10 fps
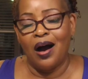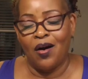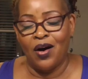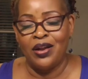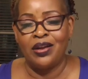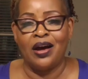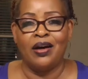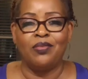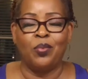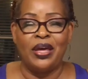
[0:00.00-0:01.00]

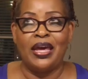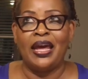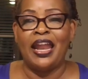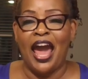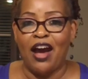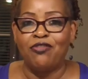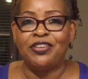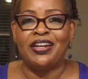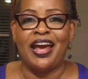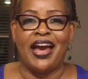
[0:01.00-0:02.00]
on weekend
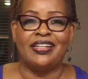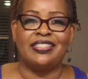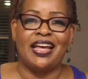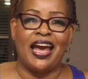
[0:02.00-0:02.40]
after next,